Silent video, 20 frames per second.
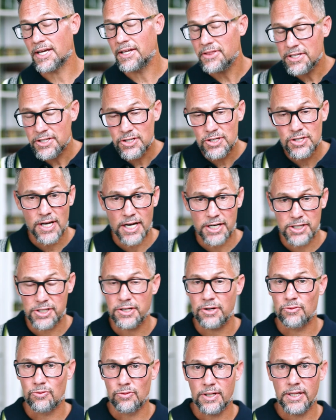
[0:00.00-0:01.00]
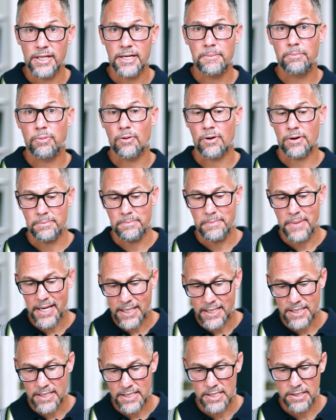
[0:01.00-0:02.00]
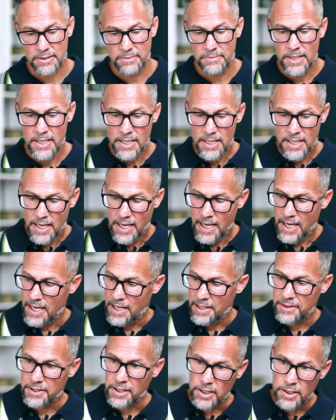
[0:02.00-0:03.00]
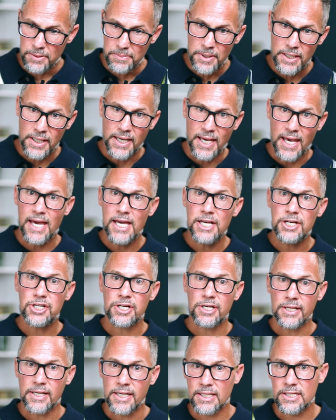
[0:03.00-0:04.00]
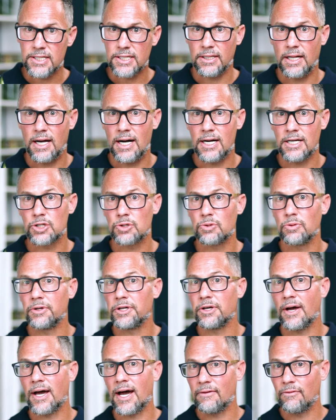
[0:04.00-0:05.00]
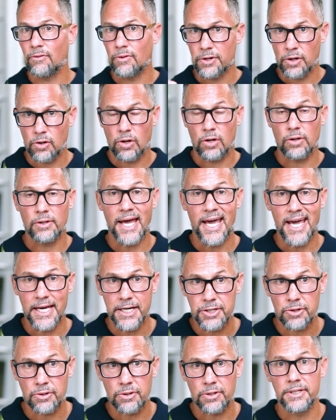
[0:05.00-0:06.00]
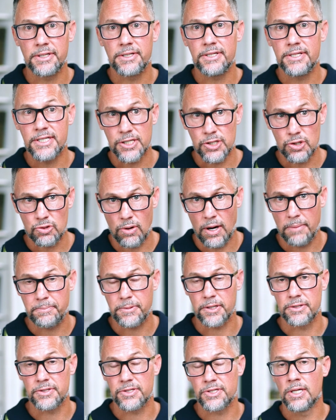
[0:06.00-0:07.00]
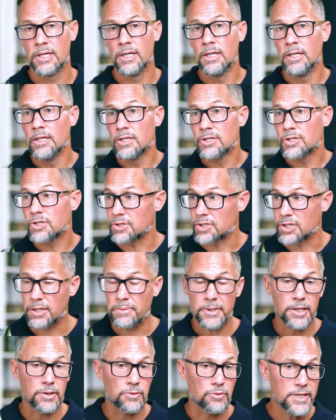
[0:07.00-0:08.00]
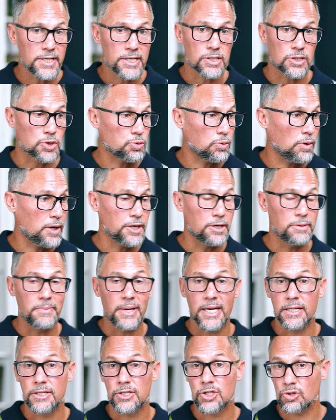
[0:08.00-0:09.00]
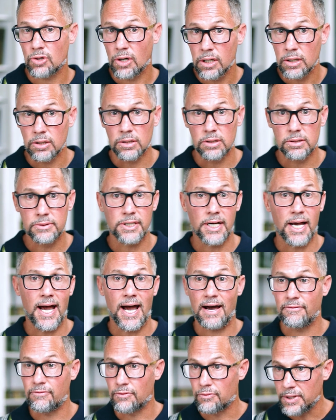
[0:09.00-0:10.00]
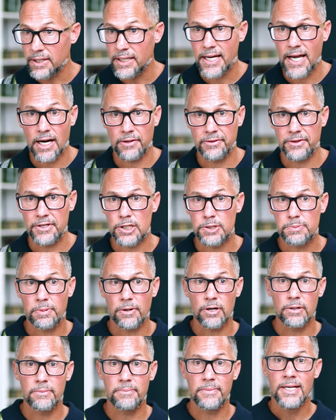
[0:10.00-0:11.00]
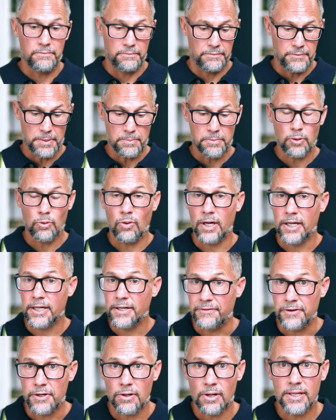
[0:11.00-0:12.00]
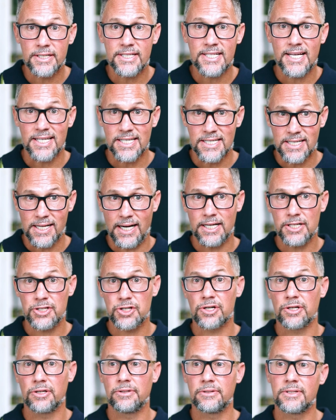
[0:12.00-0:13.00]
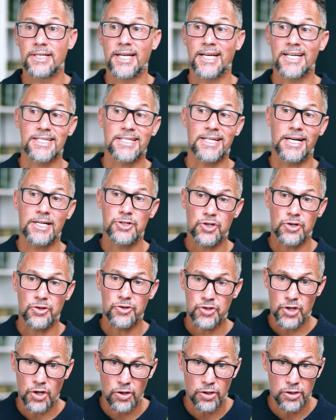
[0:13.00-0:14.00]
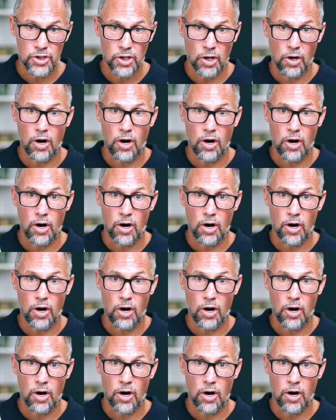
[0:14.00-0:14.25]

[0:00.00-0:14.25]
And this is actually a really important mechanism, and the communication gets lost when you have what are called endocrine disruptors. So, some of the reasons why you may struggle to have really healthy sperm number one, if you're on testosterone, testosterone turns